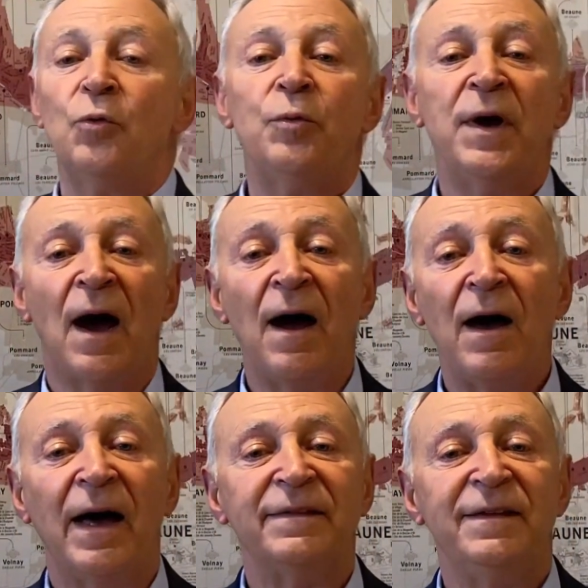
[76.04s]
We
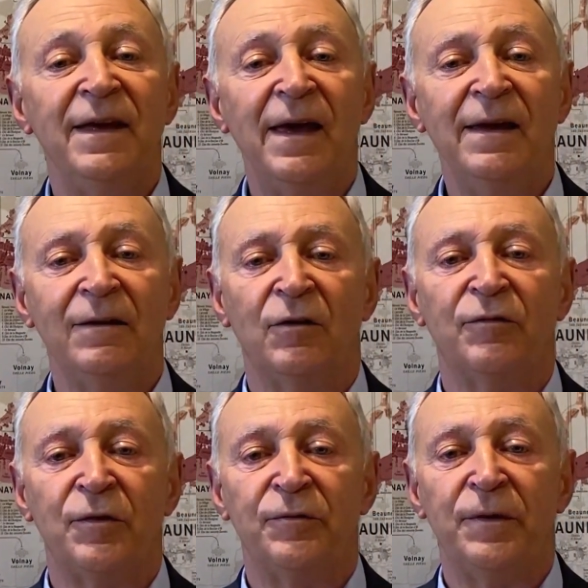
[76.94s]
are at the end
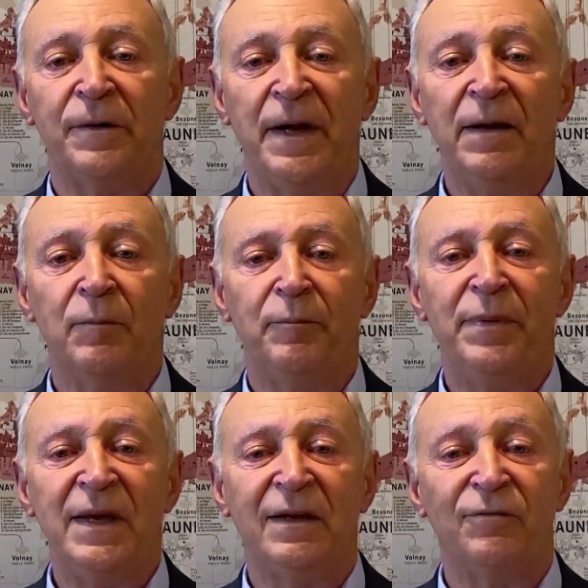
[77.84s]
of a very
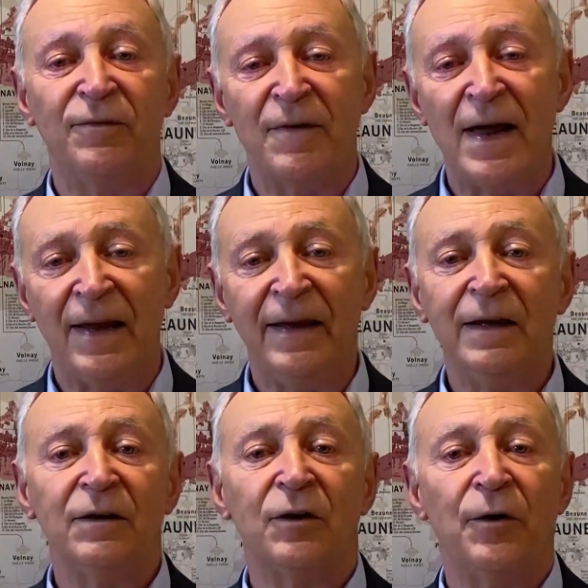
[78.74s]
big valley
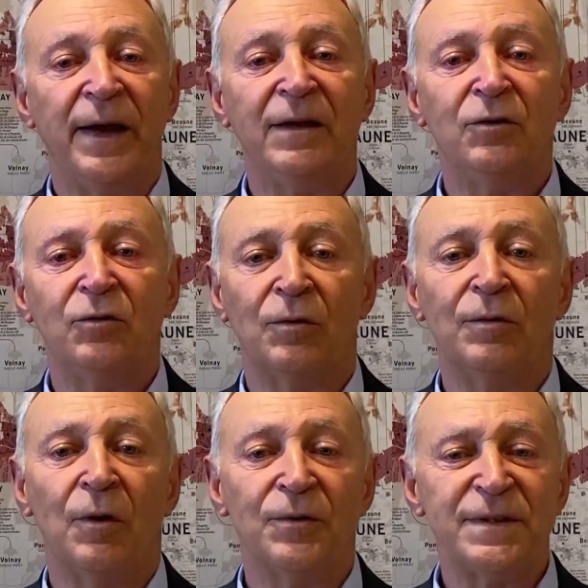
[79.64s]
going
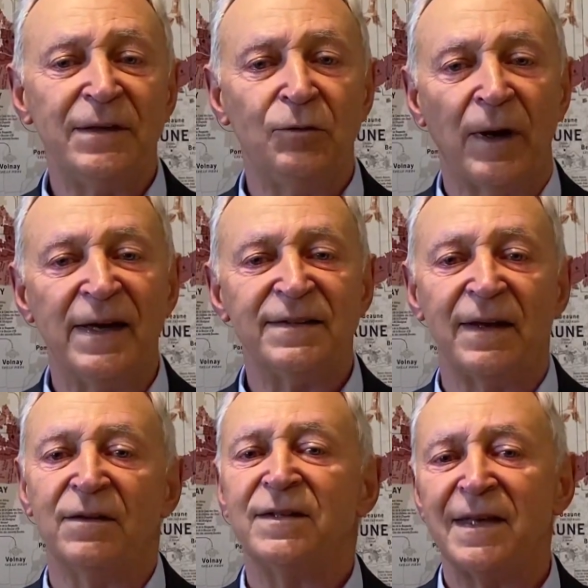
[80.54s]
to
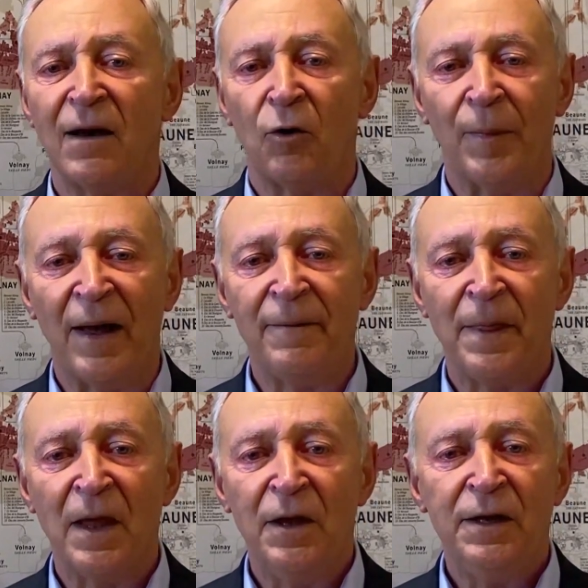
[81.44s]
Océ-du-Rès and Saint-Romain.
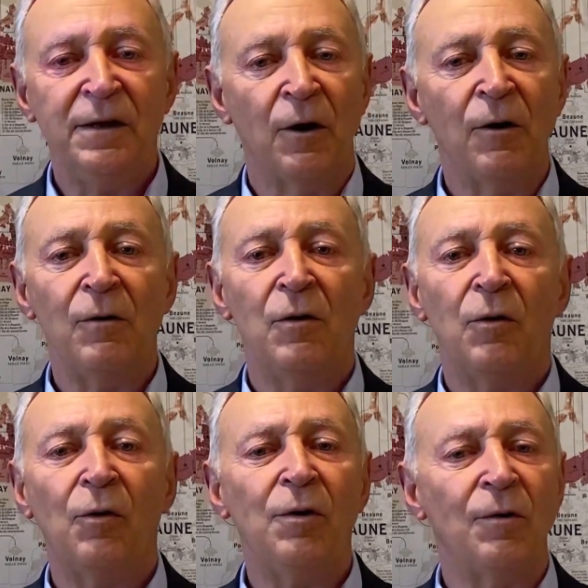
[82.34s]
Here,
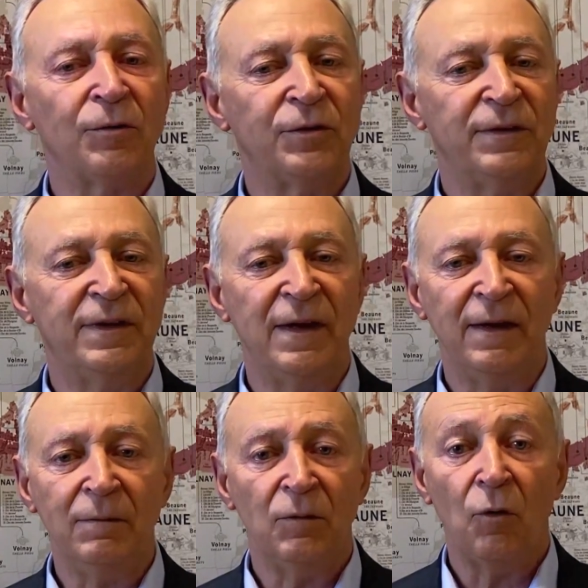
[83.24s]
all along the
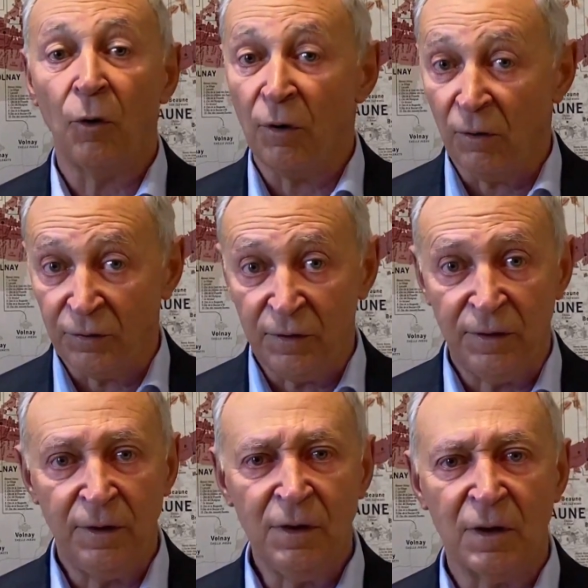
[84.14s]
day, all along the
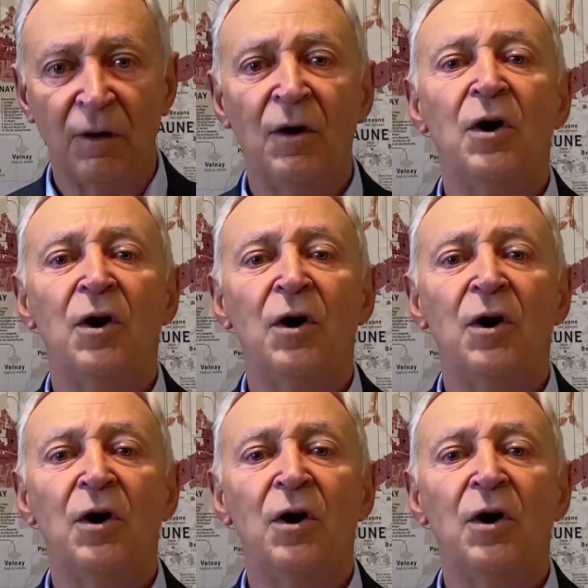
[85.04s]
year,